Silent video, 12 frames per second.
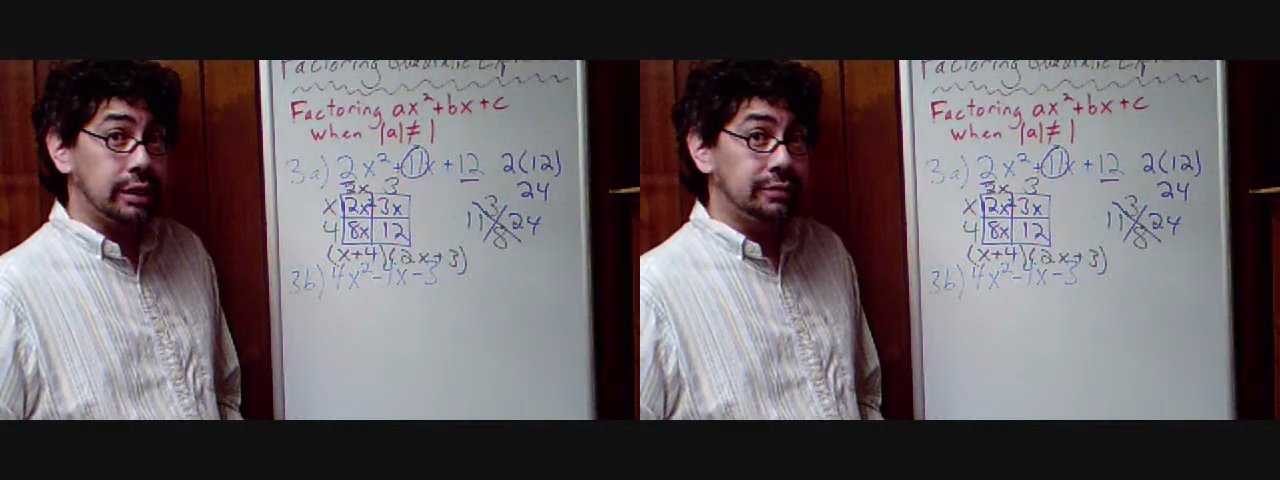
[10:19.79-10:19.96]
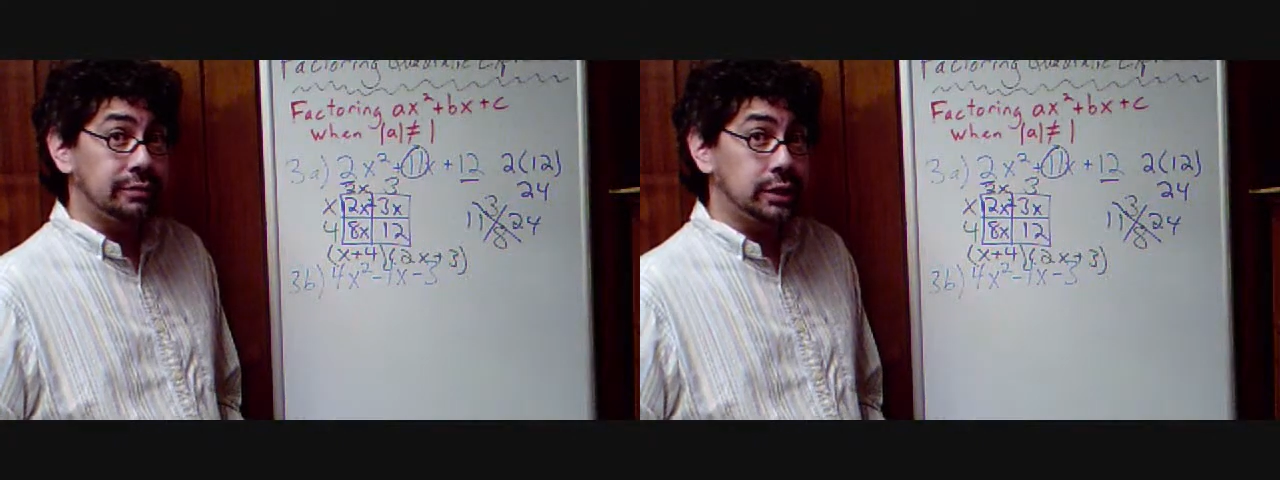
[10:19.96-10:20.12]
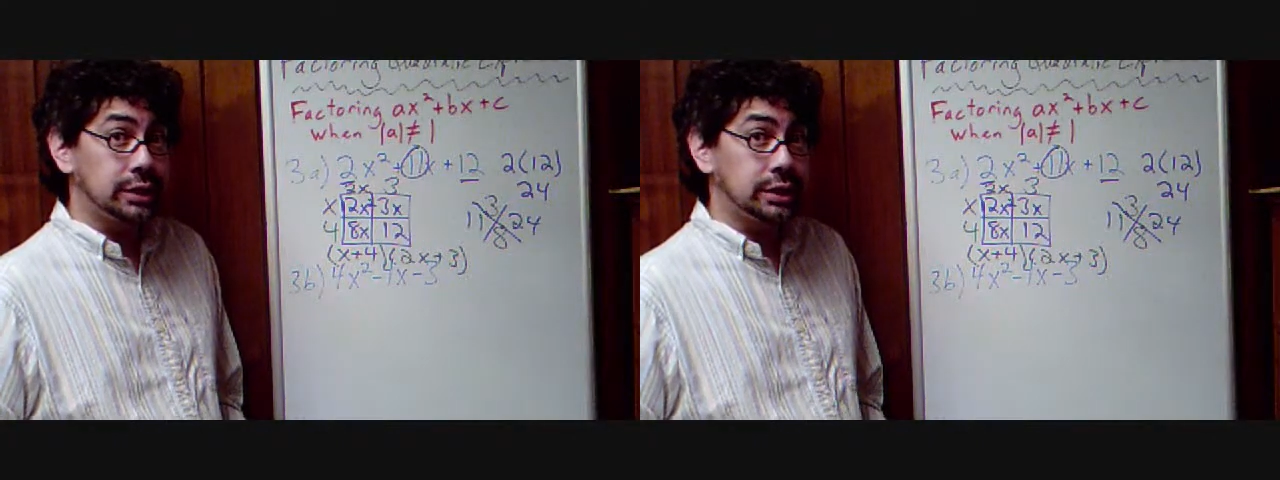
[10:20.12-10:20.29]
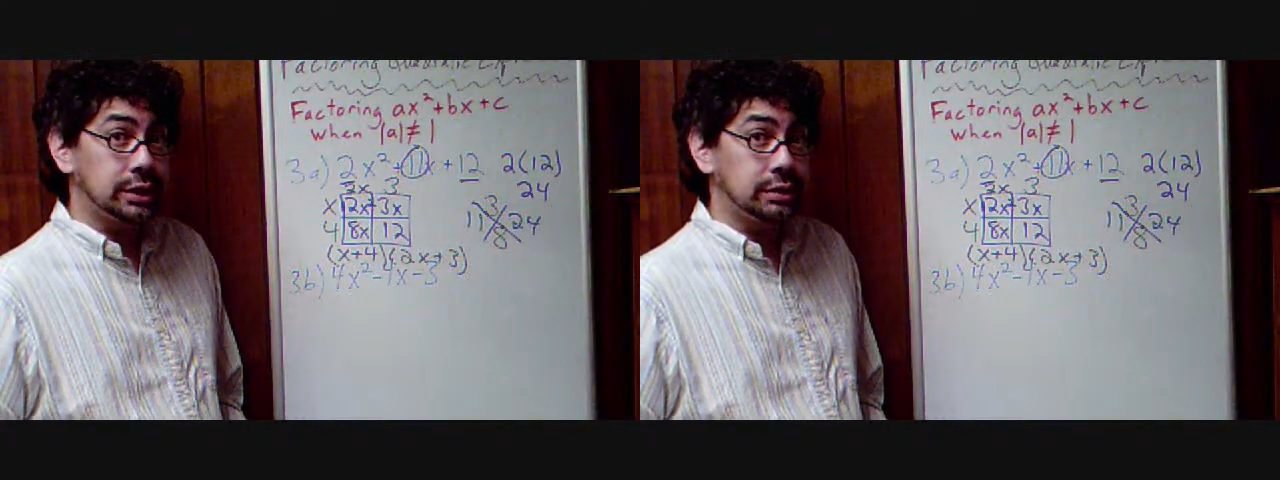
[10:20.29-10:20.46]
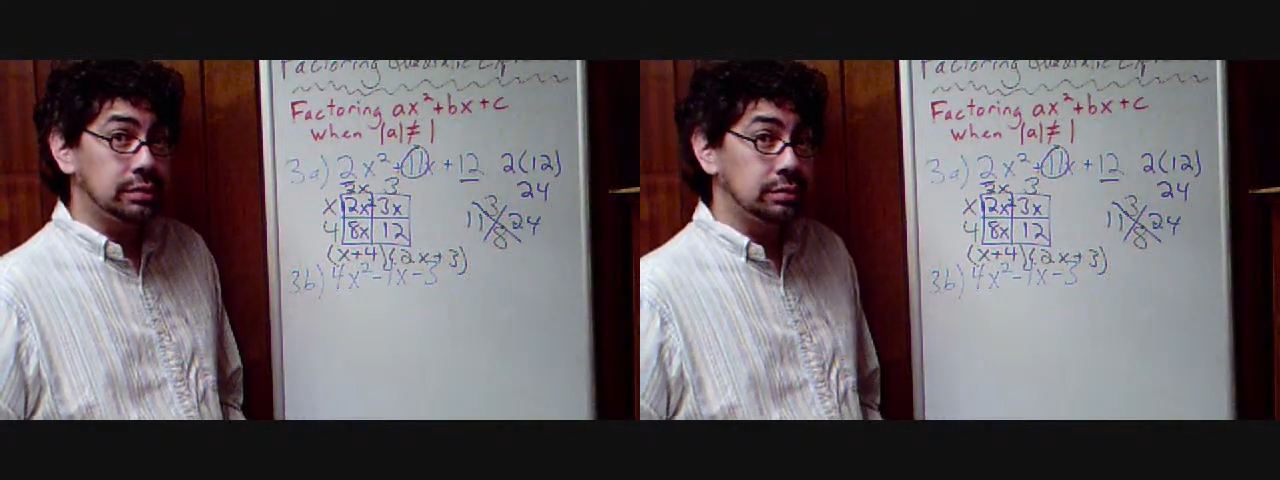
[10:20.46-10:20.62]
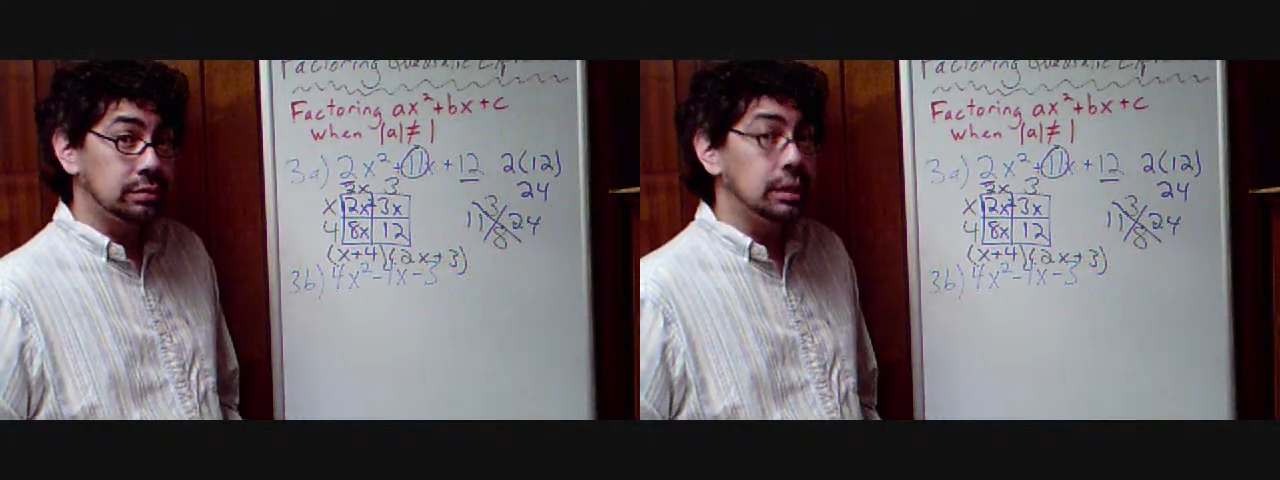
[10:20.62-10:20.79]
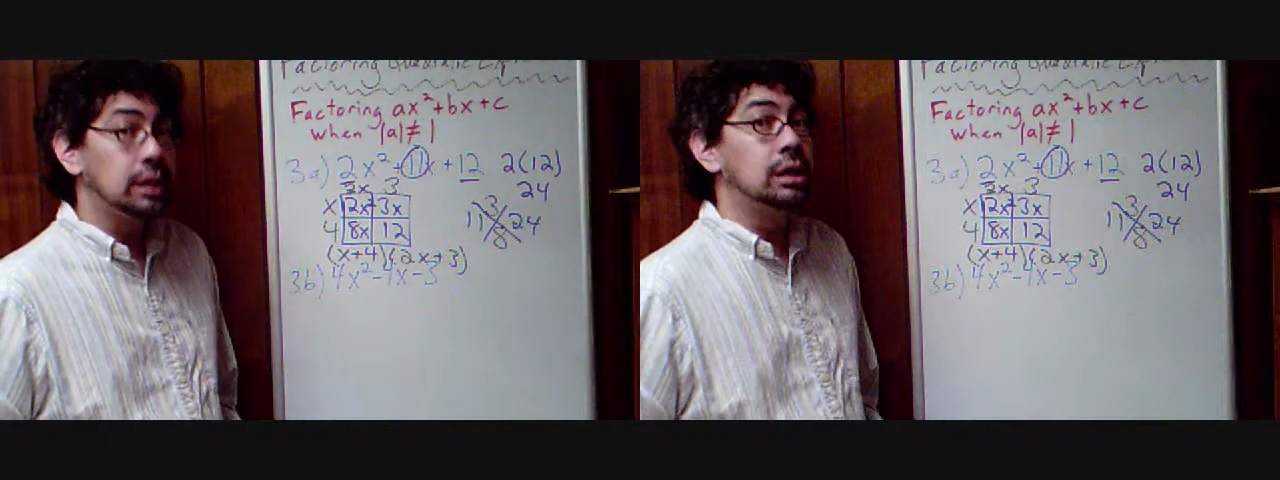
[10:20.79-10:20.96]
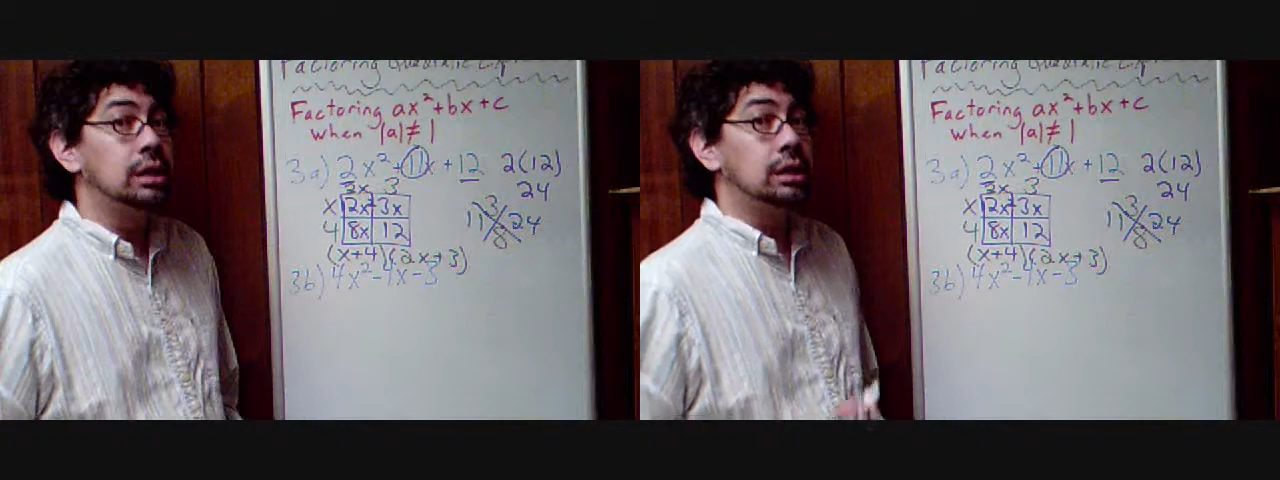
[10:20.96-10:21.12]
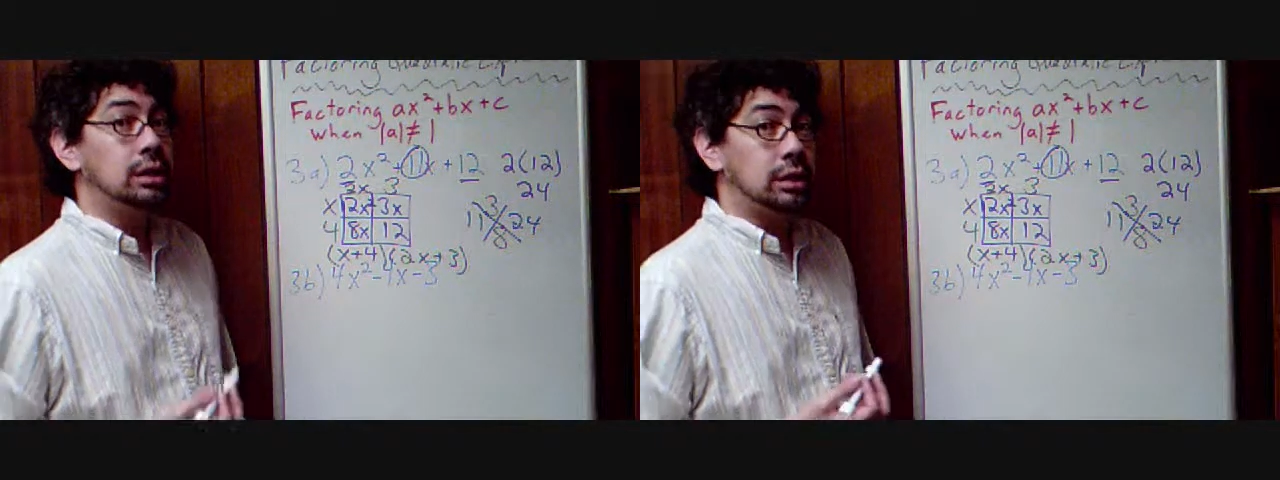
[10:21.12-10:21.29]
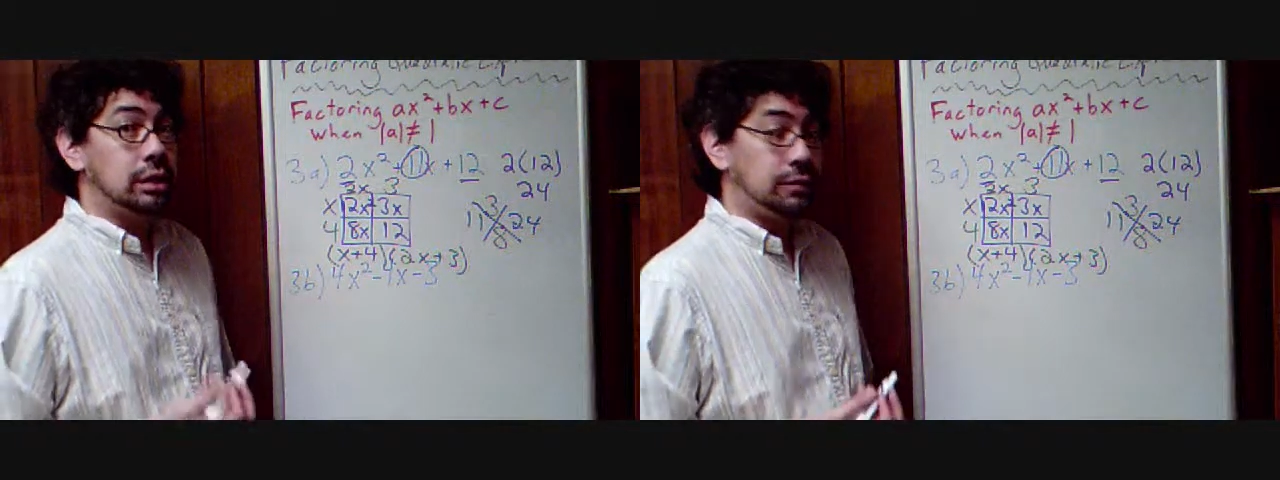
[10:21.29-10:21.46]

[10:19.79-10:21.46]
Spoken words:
first? The